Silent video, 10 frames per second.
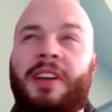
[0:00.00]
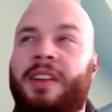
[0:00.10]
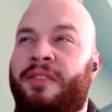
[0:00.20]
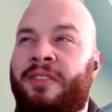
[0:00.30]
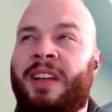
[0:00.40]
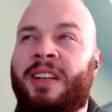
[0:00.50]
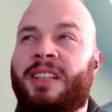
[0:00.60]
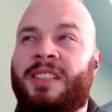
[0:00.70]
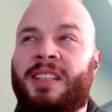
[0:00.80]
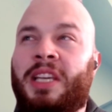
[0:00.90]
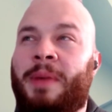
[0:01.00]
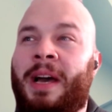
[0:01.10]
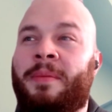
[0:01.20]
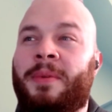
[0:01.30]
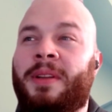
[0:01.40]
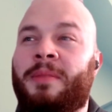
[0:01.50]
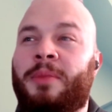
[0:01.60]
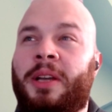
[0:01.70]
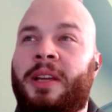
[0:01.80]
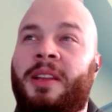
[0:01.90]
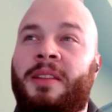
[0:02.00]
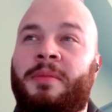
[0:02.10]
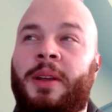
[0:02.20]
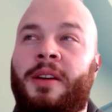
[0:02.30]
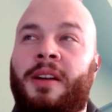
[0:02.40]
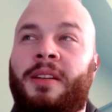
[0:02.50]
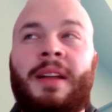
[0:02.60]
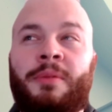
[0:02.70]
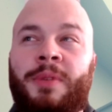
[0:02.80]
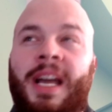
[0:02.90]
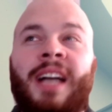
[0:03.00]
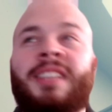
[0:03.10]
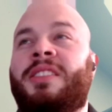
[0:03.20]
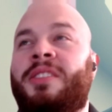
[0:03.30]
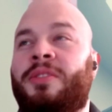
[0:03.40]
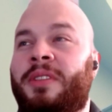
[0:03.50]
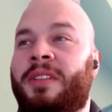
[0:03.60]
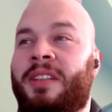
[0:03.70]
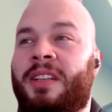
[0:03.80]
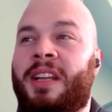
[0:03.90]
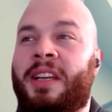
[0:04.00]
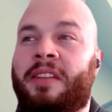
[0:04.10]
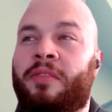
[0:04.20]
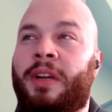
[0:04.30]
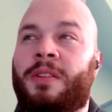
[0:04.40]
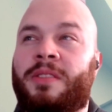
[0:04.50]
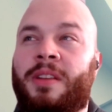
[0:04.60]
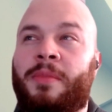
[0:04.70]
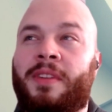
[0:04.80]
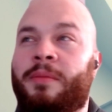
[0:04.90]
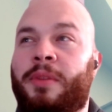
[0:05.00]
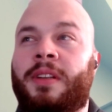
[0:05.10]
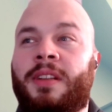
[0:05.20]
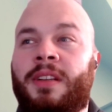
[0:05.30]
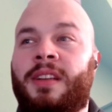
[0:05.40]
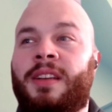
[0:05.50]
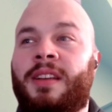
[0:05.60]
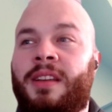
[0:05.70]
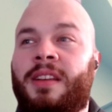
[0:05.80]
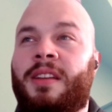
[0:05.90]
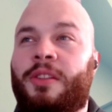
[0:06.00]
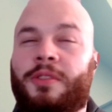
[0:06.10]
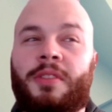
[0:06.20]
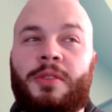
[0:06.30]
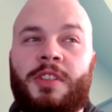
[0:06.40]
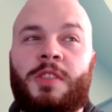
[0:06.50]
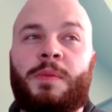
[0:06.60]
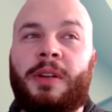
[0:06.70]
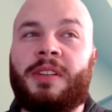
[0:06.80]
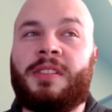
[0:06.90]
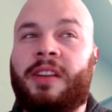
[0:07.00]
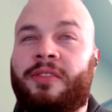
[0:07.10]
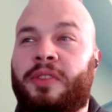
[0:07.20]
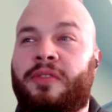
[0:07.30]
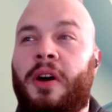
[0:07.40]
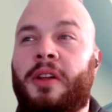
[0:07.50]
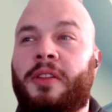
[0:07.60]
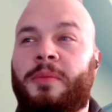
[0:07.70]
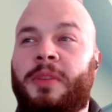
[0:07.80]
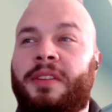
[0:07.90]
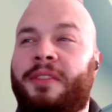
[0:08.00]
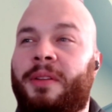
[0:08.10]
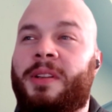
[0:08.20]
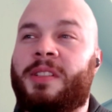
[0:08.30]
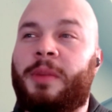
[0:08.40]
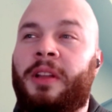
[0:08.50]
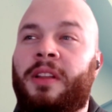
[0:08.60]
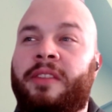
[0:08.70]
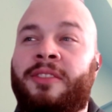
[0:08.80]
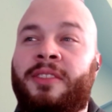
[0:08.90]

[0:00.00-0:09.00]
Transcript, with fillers: I invited it to keep happening by mm-hmm. by not reacting to it in a negative way or something, but those experiences definitely followed me for the rest of my life